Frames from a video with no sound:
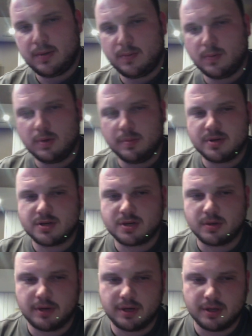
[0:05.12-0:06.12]
will be
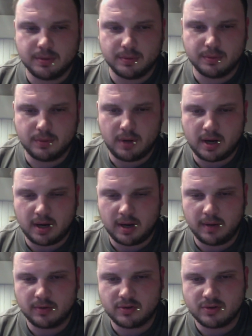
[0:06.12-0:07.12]
showing you
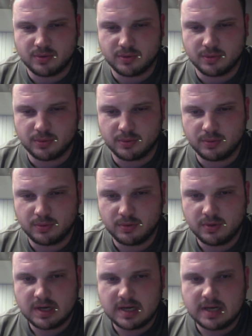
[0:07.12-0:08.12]
how to
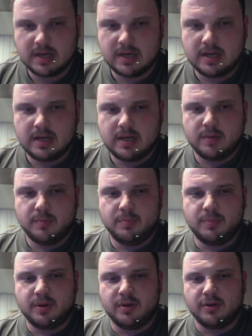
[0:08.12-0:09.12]

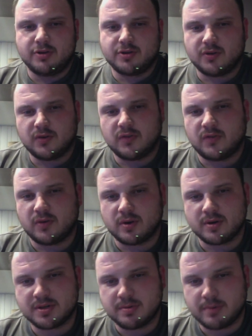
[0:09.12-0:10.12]
build your
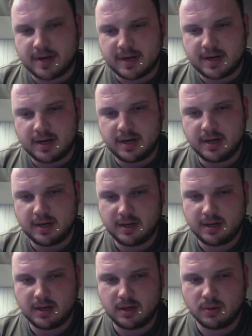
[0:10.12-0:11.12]
first rig,
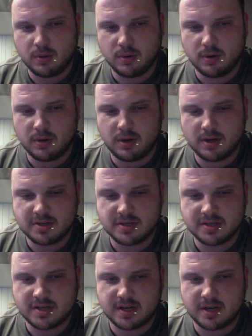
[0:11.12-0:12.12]
or I should
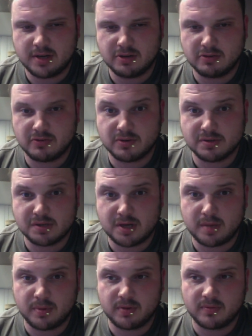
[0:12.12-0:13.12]
say your first
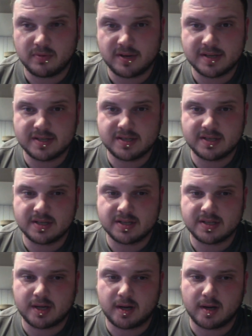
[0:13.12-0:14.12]
couple of rigs. This
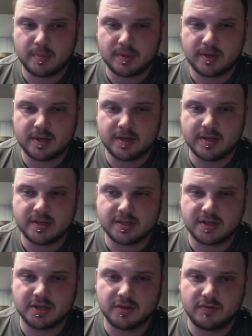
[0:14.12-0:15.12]
setup is
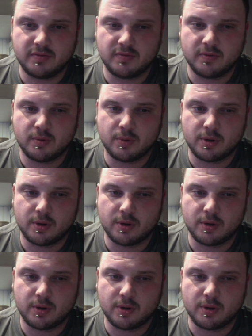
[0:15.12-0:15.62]
good for